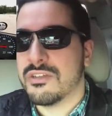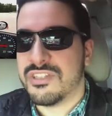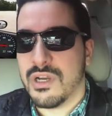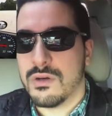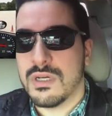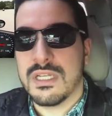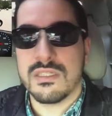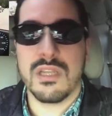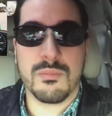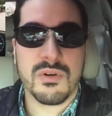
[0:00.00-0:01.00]
So,
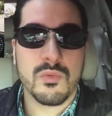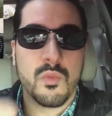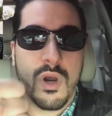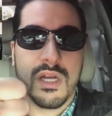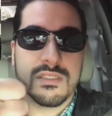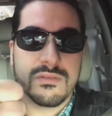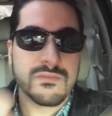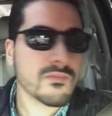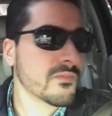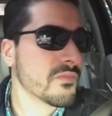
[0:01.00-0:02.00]
number one
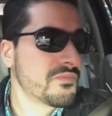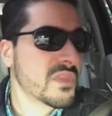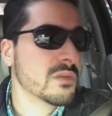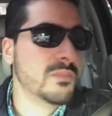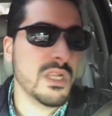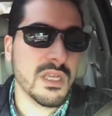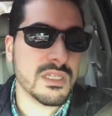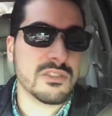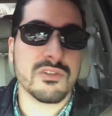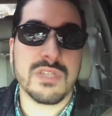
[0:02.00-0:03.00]

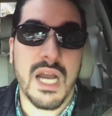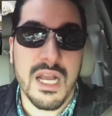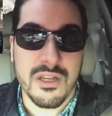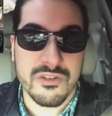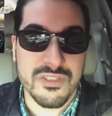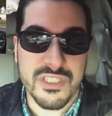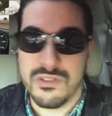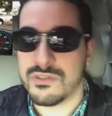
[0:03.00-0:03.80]
being your tires.